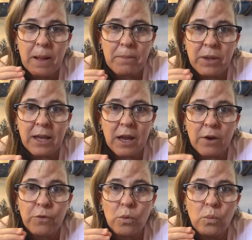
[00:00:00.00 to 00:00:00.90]
be
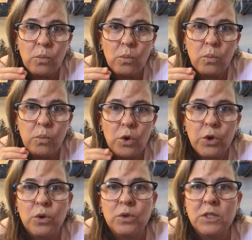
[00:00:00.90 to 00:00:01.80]
careful
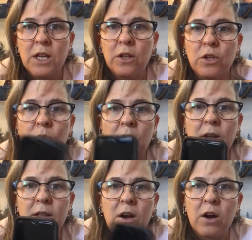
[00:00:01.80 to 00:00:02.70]
who's telling you where
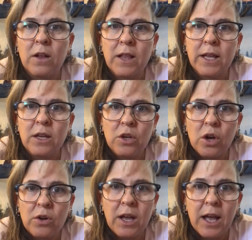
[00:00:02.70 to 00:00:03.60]
they are. Like,
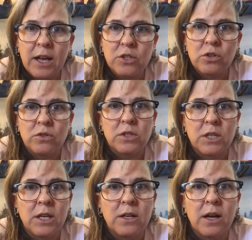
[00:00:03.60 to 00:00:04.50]
go to
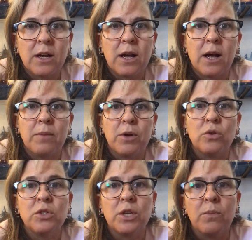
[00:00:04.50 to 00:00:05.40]
astroseek.com.
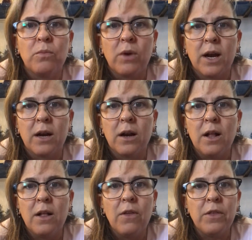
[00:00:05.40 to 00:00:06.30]
Go somewhere
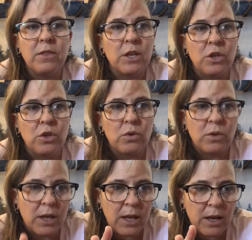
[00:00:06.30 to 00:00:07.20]
that you
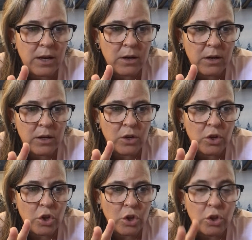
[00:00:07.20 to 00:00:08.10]
can
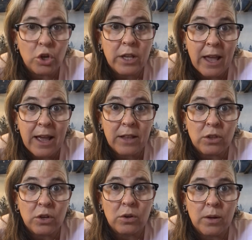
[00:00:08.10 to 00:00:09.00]
look at
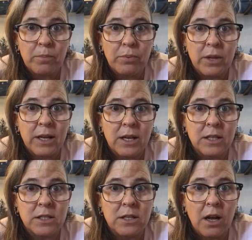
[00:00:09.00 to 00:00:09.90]
the current
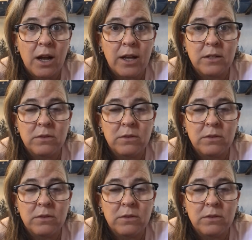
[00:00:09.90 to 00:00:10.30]
planets, not